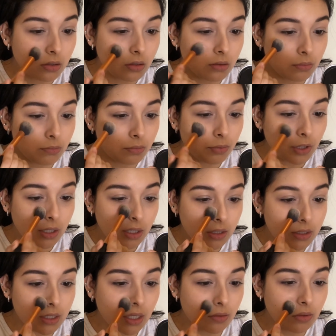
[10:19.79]
and bring
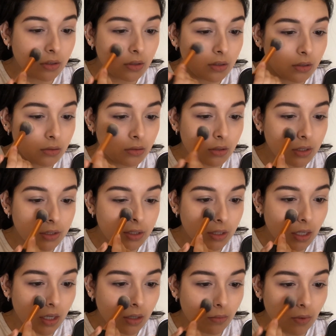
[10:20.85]
it down a little because
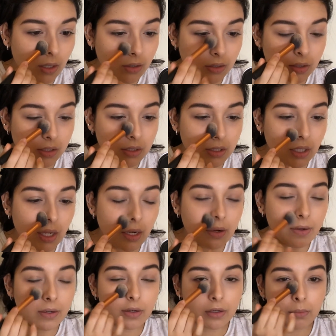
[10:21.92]
I want this
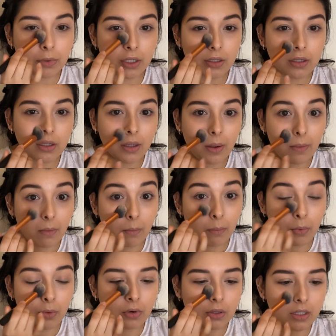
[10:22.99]
area to be
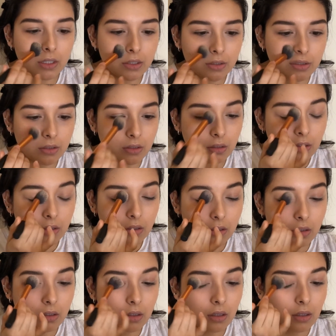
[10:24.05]
poreless,
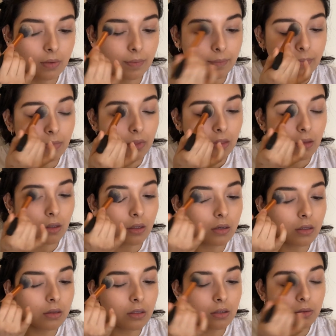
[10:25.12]
and
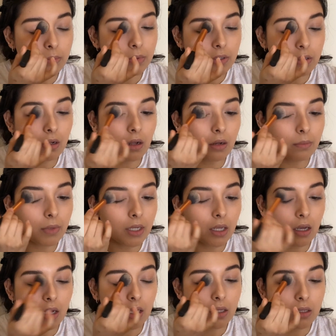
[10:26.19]
a little bit on my
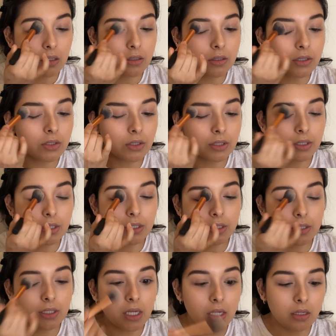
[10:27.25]
eyelids just to
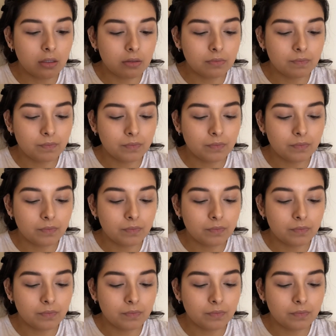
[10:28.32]
set.